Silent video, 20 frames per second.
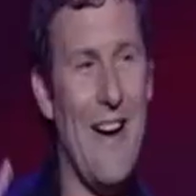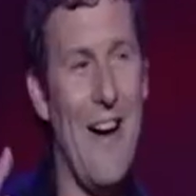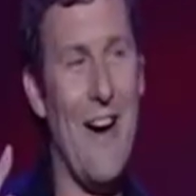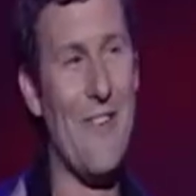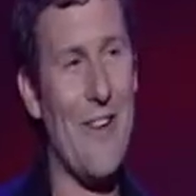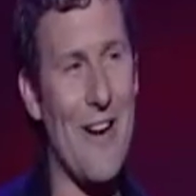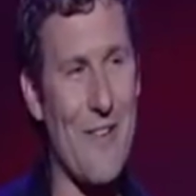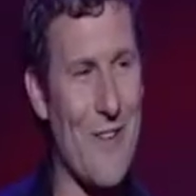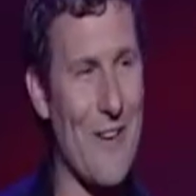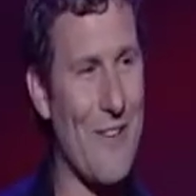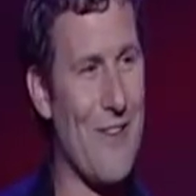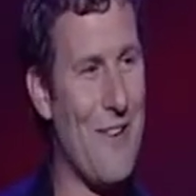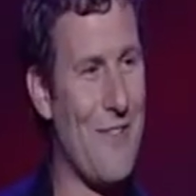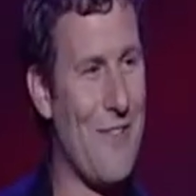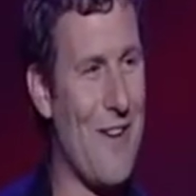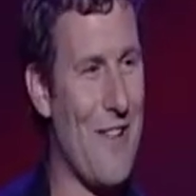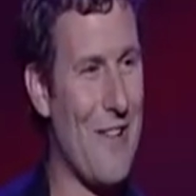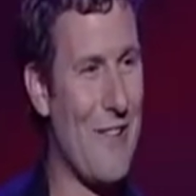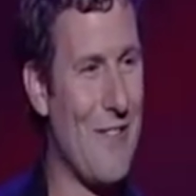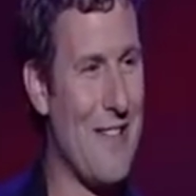I rang my
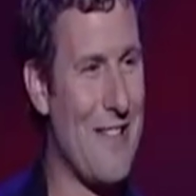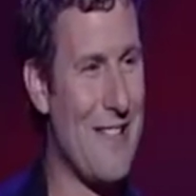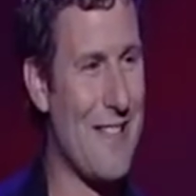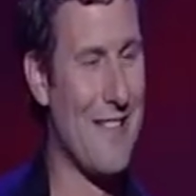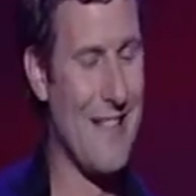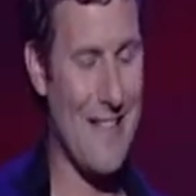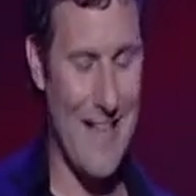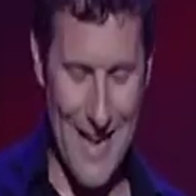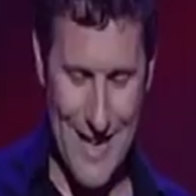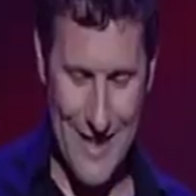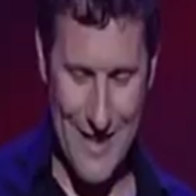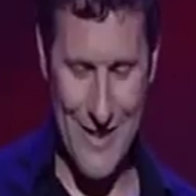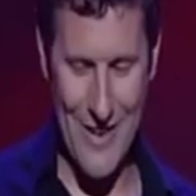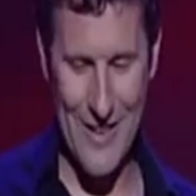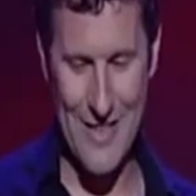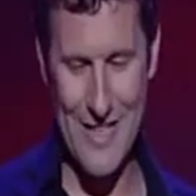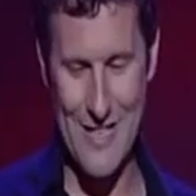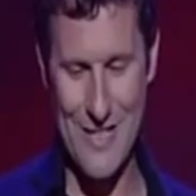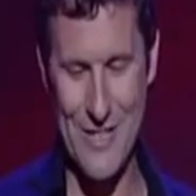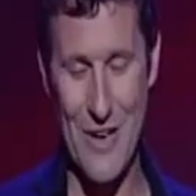grandfather recently,
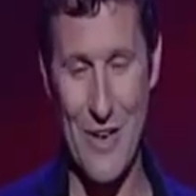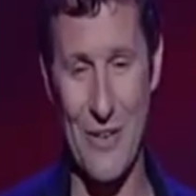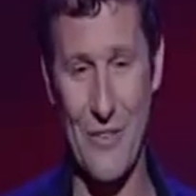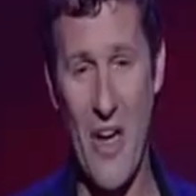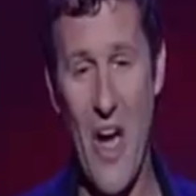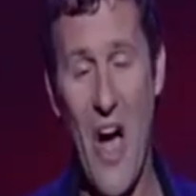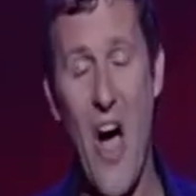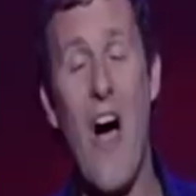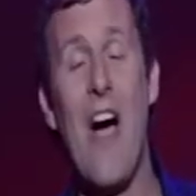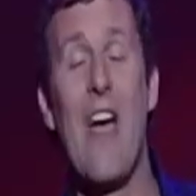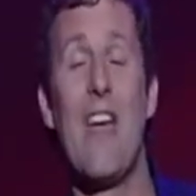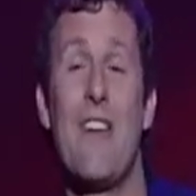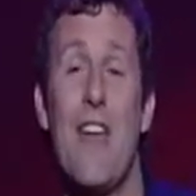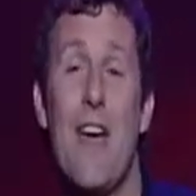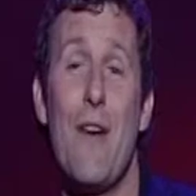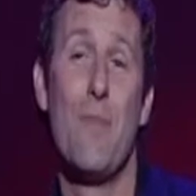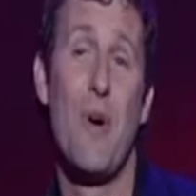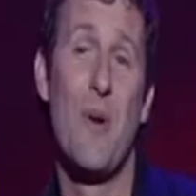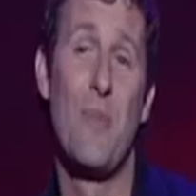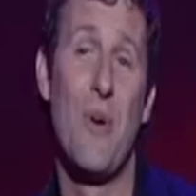89 years old. I had to
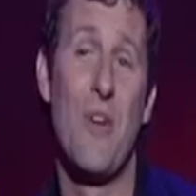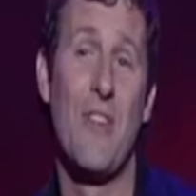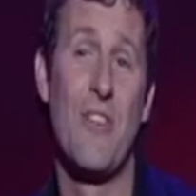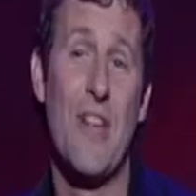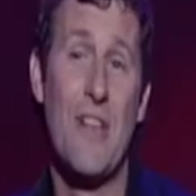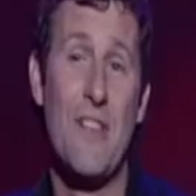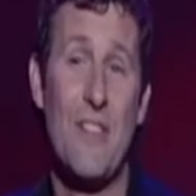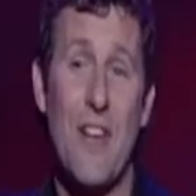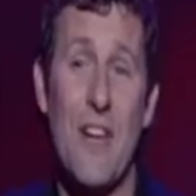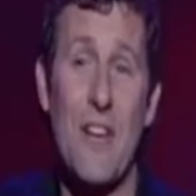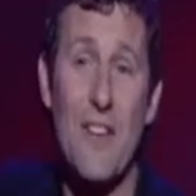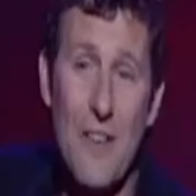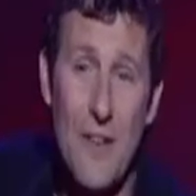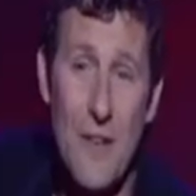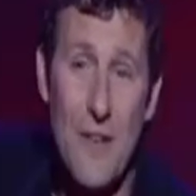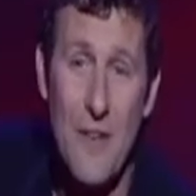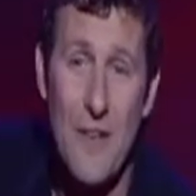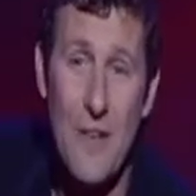have my prostate checked.